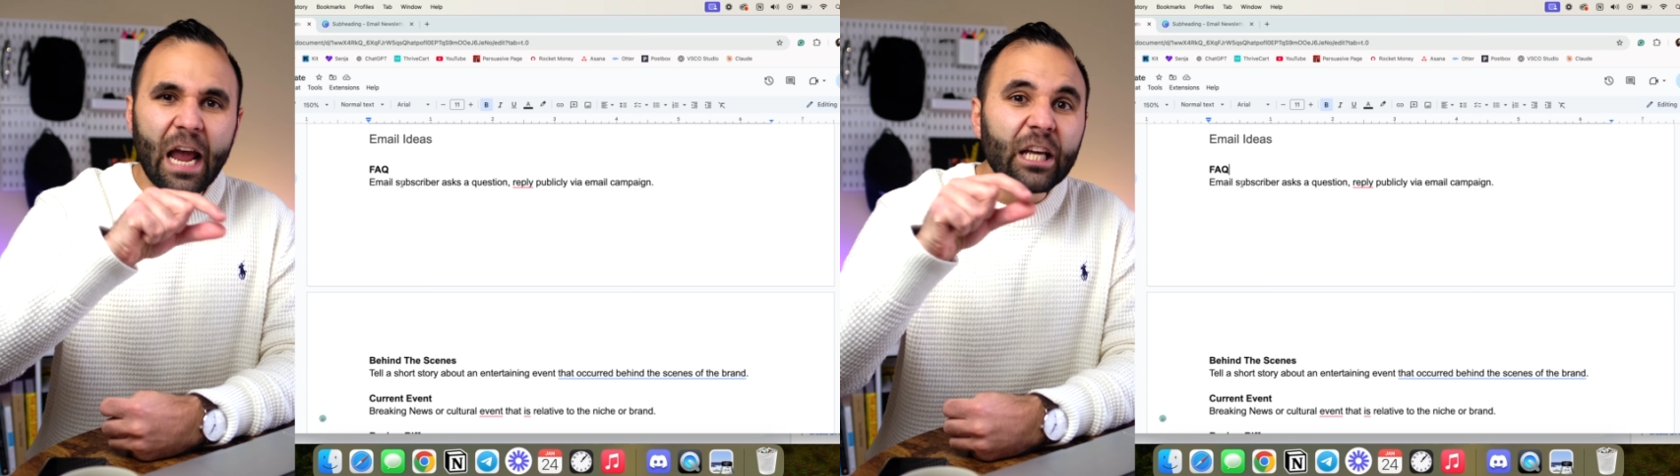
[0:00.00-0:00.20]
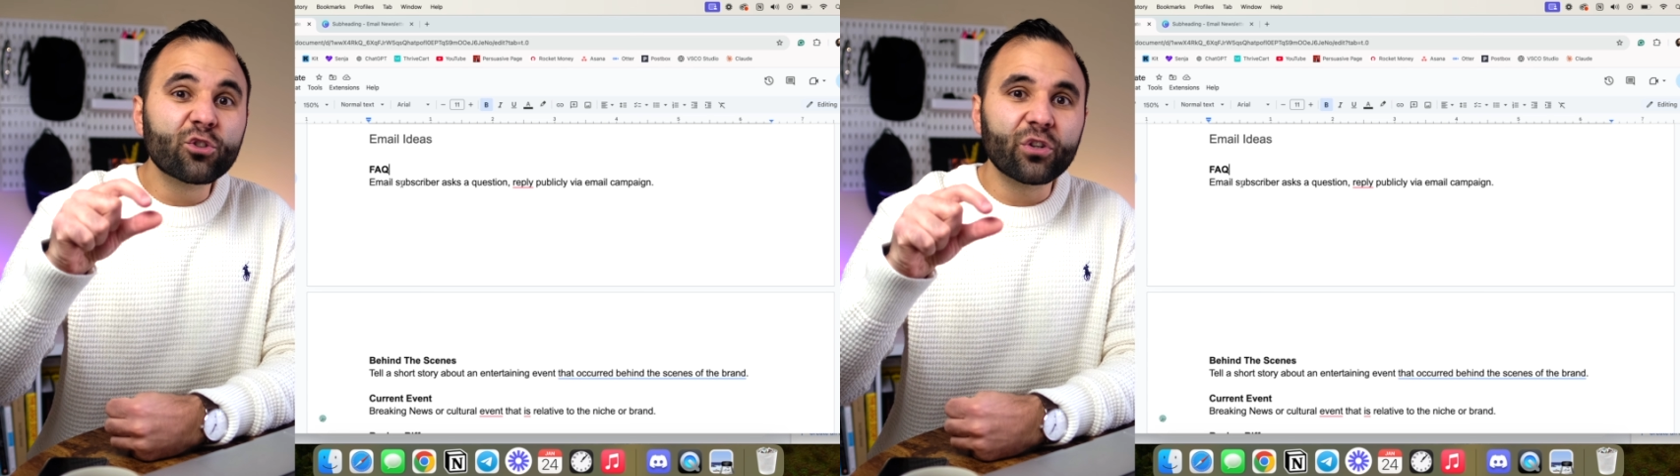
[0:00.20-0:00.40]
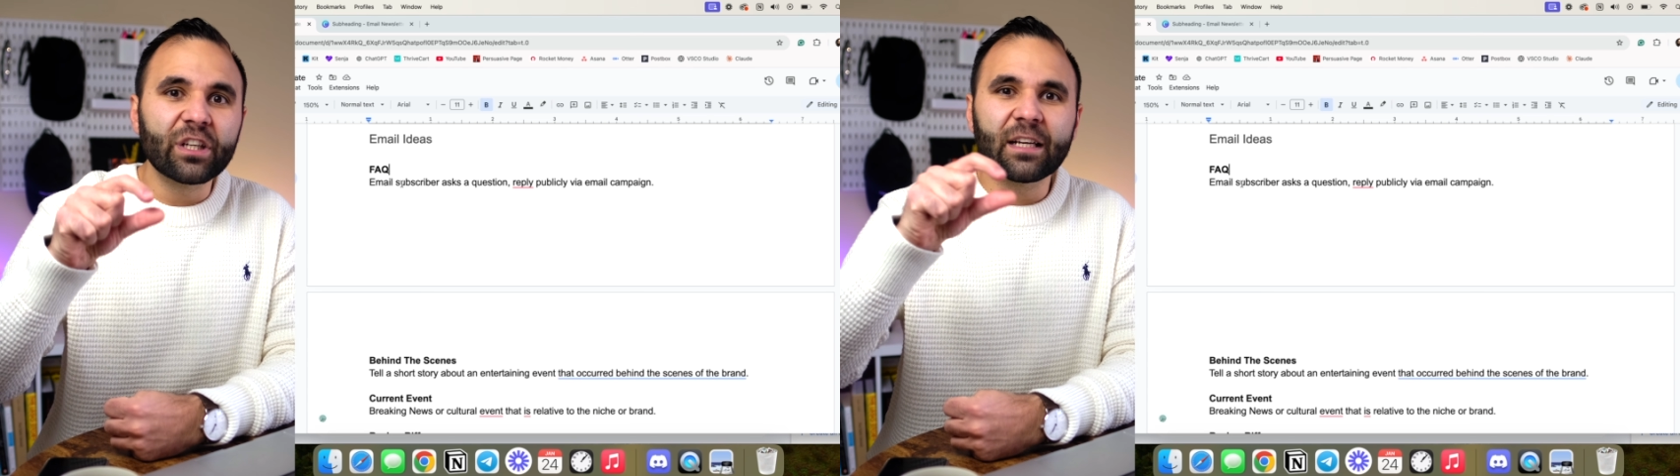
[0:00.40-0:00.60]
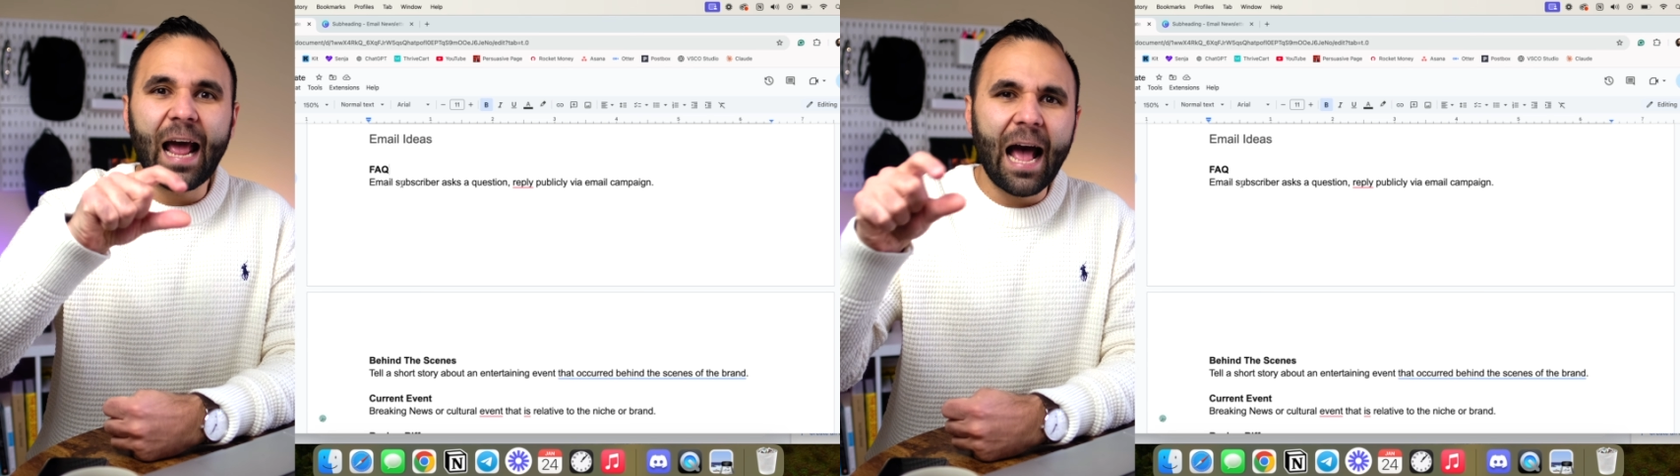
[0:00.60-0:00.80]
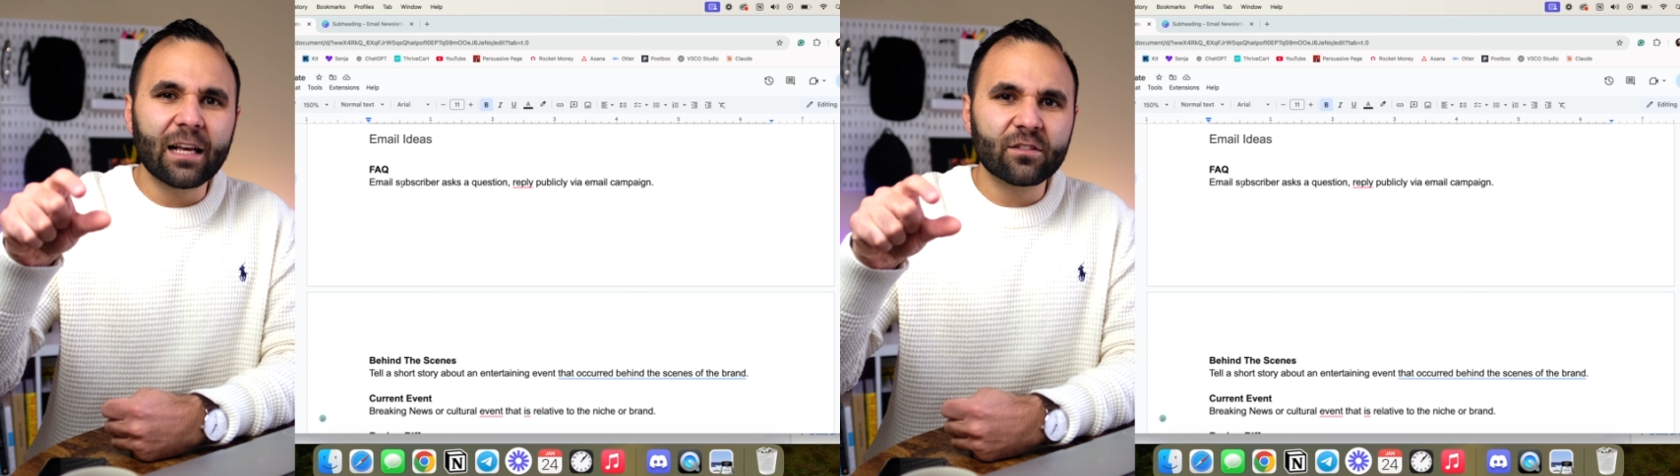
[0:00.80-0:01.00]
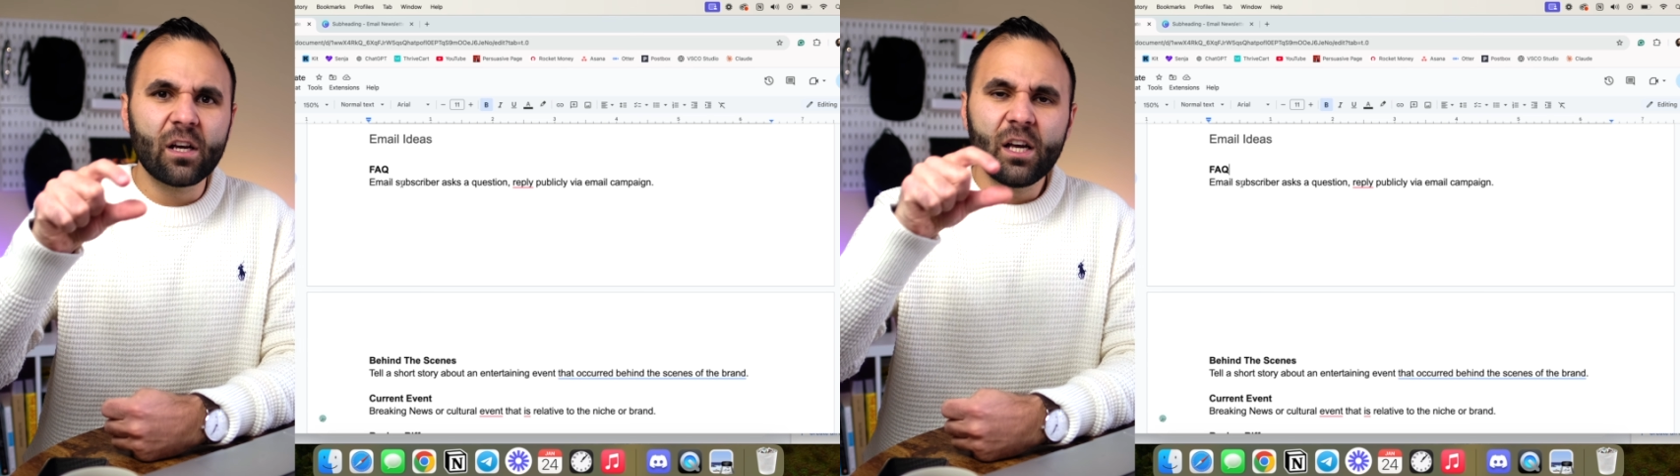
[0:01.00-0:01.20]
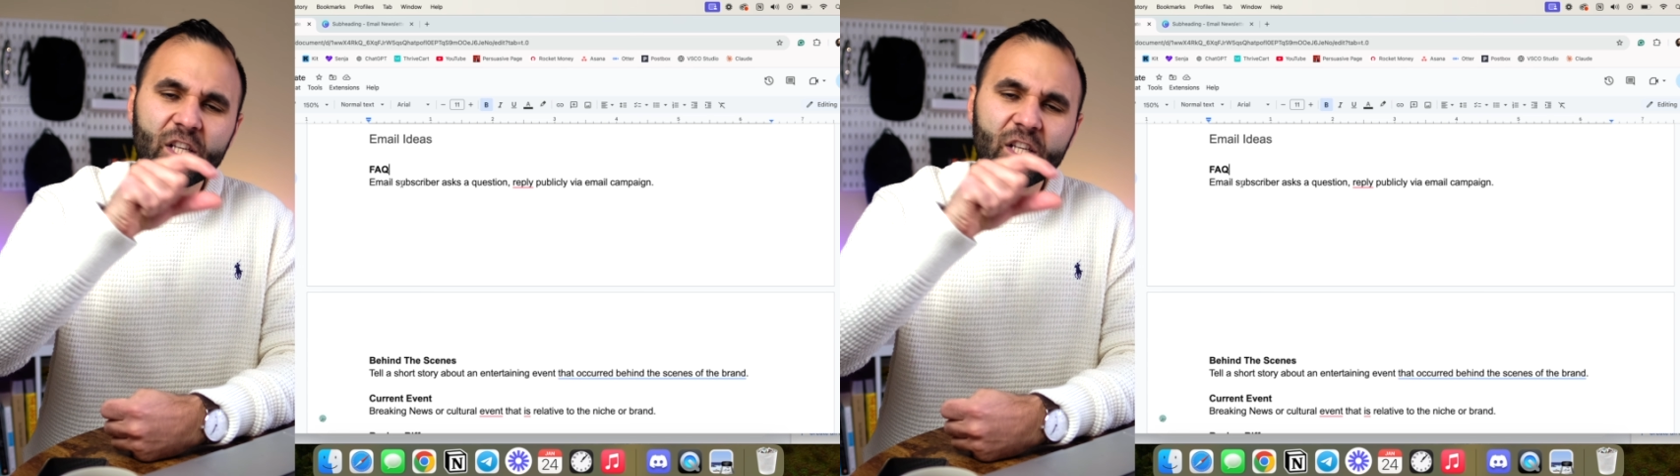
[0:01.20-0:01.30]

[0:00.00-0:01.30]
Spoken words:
Adrian asks,